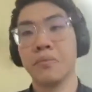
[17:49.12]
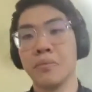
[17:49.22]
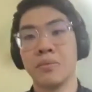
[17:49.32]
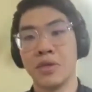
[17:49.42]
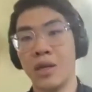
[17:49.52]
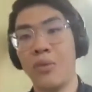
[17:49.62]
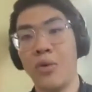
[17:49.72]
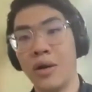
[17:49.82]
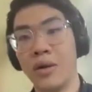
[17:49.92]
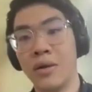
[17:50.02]

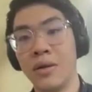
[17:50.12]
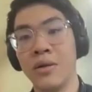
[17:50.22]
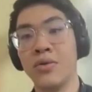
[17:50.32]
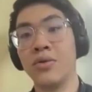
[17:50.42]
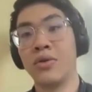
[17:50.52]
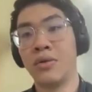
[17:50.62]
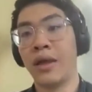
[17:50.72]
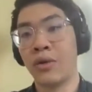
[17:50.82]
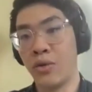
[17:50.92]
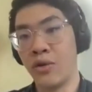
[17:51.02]
someone who
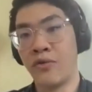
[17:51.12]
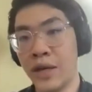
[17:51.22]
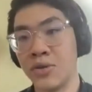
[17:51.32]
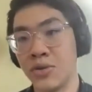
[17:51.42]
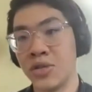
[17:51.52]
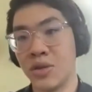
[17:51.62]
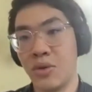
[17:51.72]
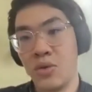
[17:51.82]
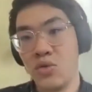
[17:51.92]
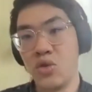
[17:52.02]
like your advisor,
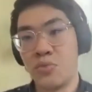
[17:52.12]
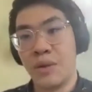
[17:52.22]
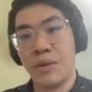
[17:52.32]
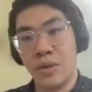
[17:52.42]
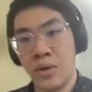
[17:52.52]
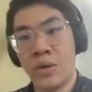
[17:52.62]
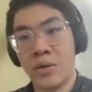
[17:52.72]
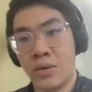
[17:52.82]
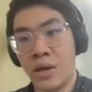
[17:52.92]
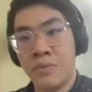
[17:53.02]
someone who you probably look
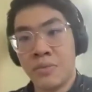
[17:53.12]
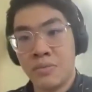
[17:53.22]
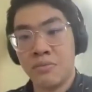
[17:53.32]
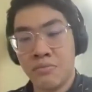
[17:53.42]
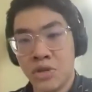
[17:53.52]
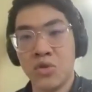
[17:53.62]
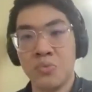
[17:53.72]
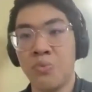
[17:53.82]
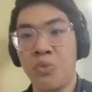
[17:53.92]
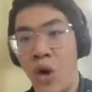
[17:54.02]
up
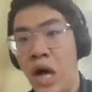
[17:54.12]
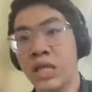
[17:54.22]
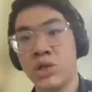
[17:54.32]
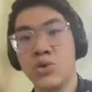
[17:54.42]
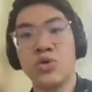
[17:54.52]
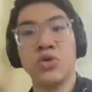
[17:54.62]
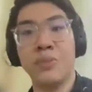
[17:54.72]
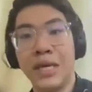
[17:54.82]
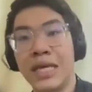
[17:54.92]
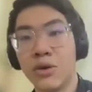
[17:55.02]
to wants you to
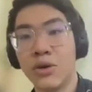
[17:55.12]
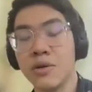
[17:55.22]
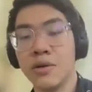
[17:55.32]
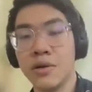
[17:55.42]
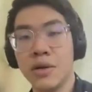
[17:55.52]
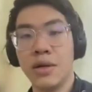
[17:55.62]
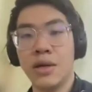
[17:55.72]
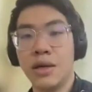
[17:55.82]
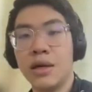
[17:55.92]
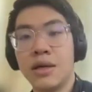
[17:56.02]
be here.
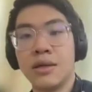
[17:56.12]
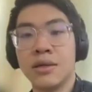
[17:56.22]
And